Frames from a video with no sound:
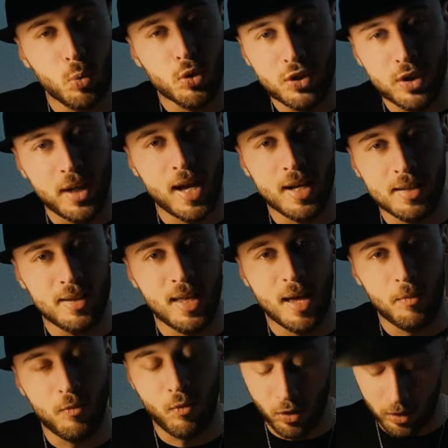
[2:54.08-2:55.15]
was the next
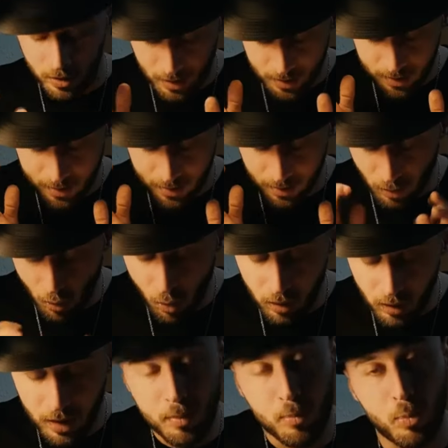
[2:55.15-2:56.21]
step for this
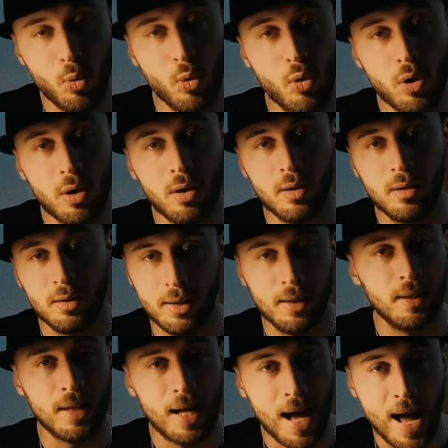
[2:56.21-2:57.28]
lonely, poor
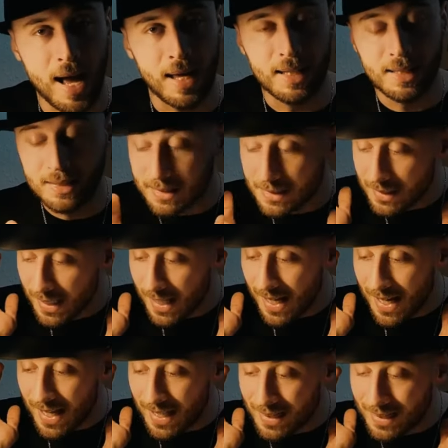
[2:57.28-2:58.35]
little guy?
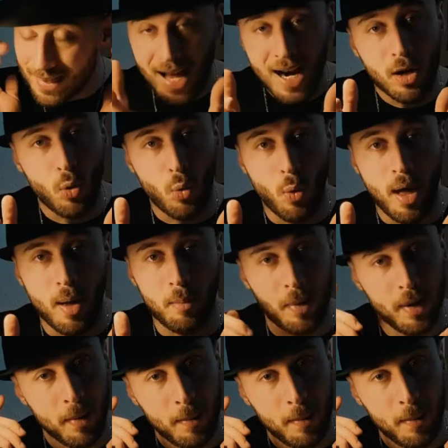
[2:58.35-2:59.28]
Dark web,